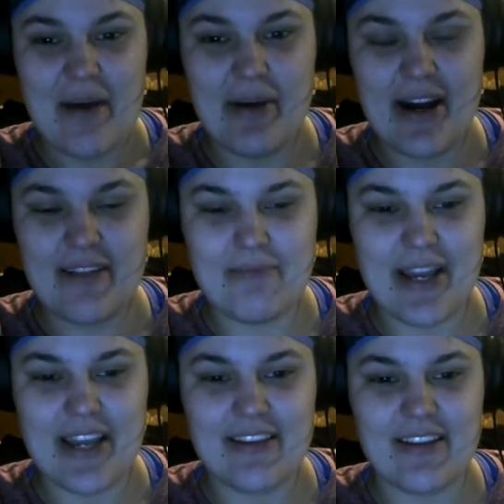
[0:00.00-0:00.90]
But
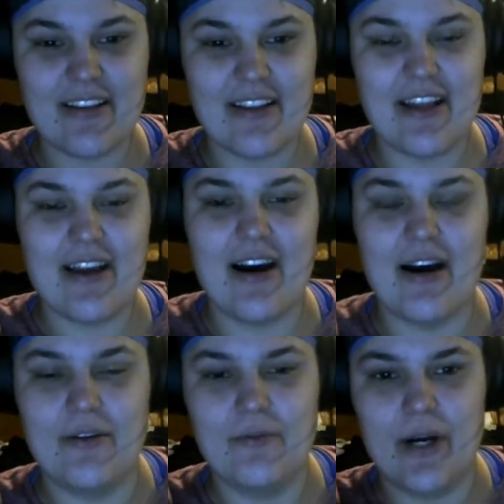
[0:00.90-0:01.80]
basically,
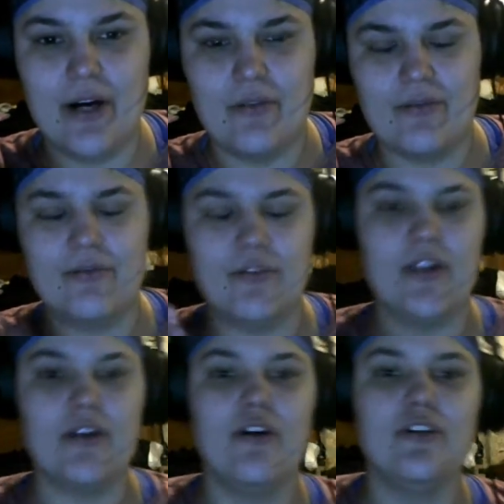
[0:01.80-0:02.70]
well,
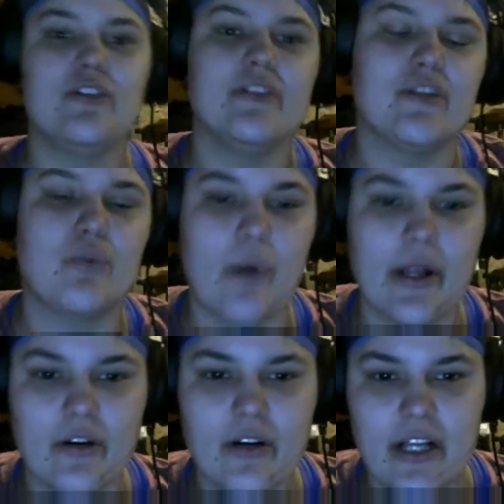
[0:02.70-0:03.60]
going to the
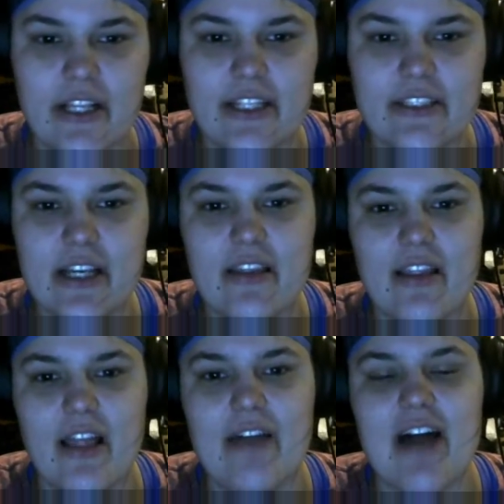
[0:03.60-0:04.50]
Twitter, it said
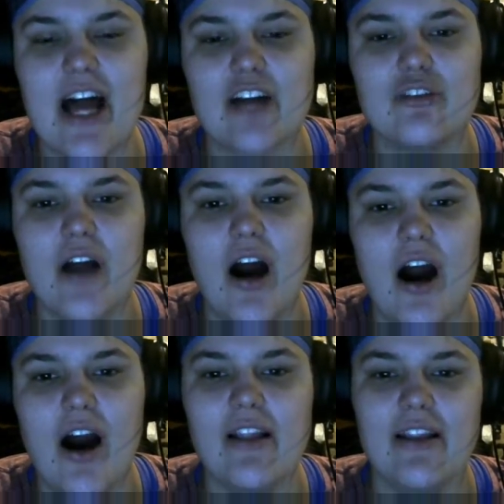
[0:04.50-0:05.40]
the live action
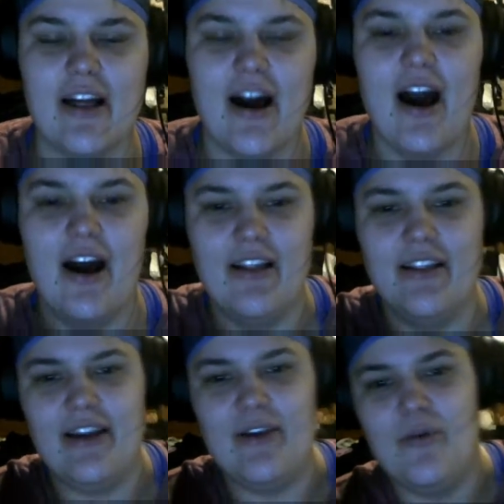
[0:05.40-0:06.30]

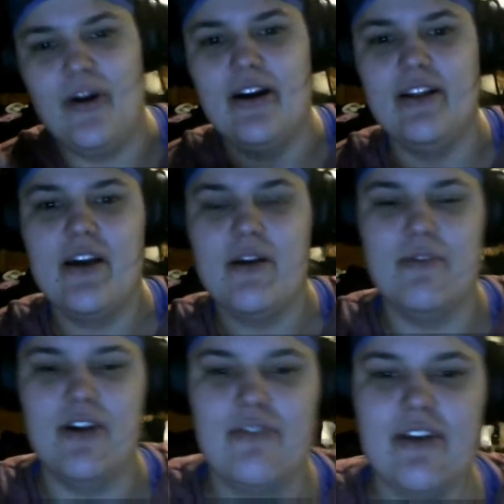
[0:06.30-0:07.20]
Hollywood
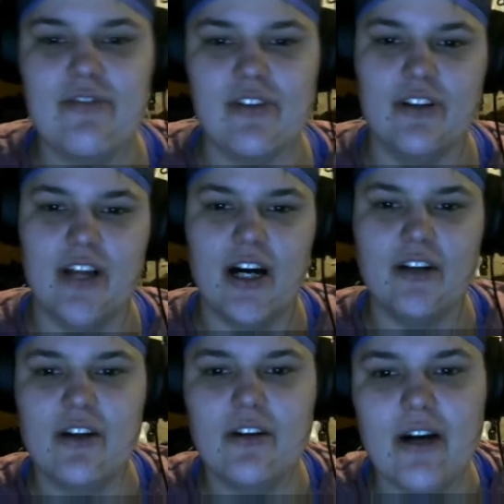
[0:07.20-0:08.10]
movie for
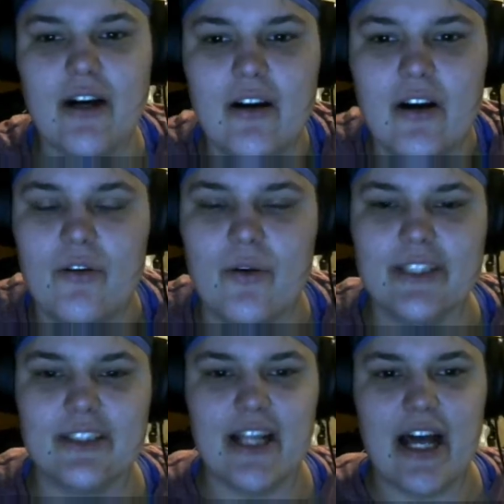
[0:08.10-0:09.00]
Naruto
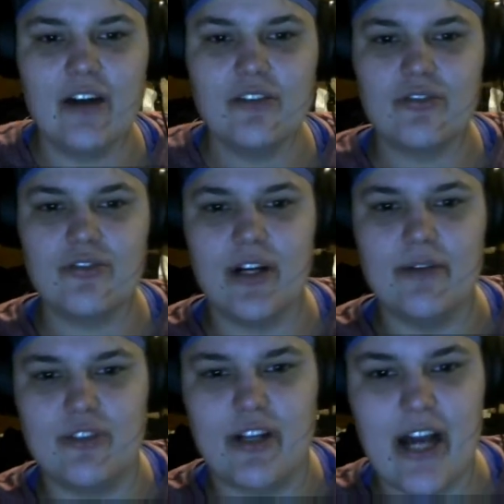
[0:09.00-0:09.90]
was announced
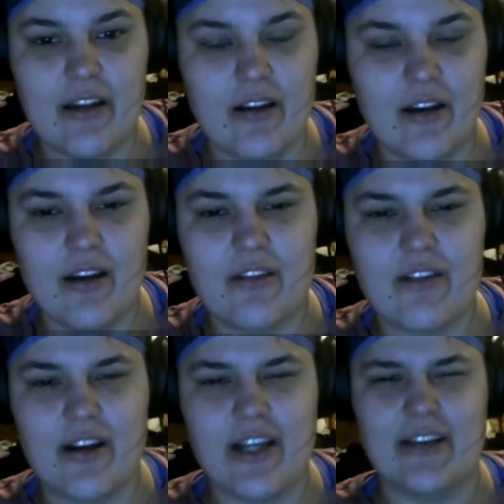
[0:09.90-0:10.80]
from
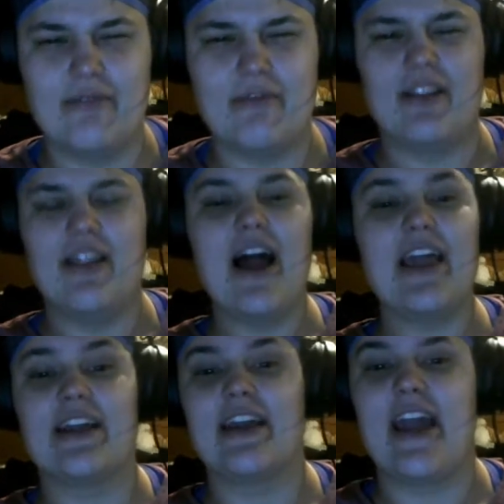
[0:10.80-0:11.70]

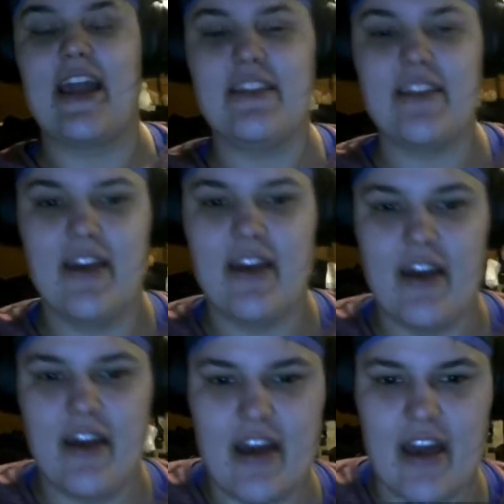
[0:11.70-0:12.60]
Lion Gate,
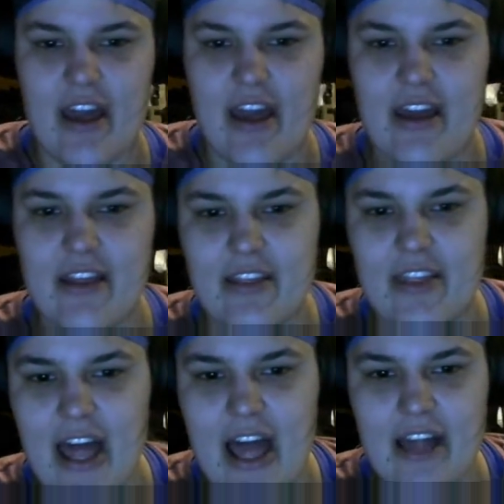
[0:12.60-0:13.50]
and
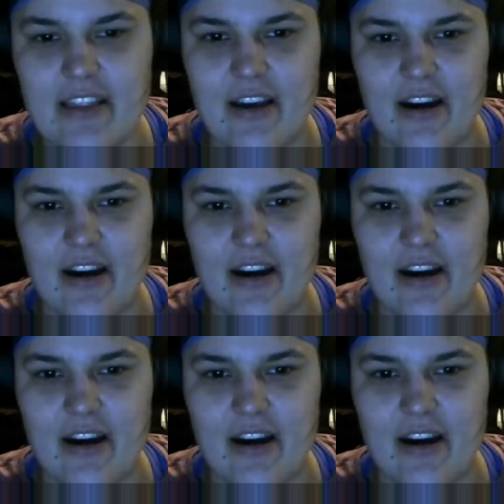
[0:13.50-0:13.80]
that